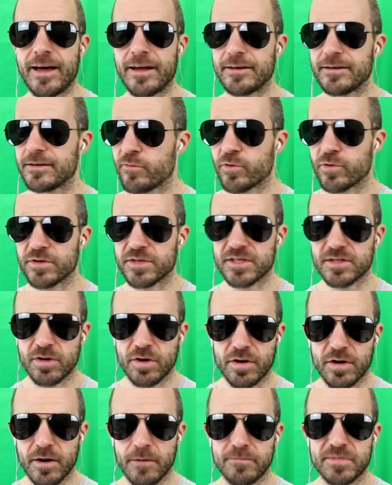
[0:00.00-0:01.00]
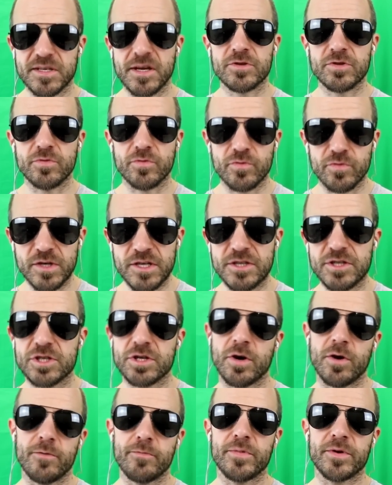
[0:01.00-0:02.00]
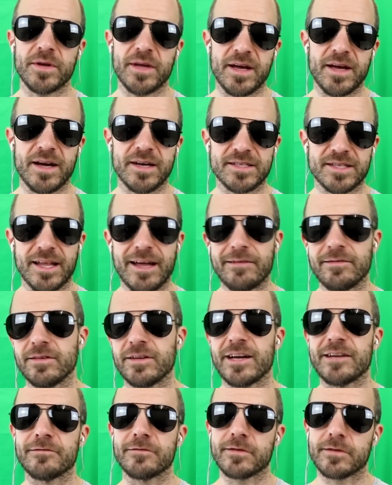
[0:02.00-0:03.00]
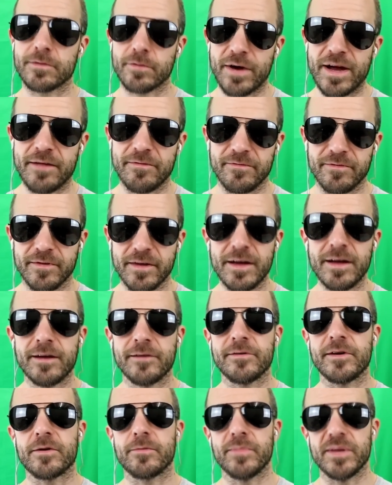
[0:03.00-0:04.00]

and for startups to reach OpenAI's level and threaten their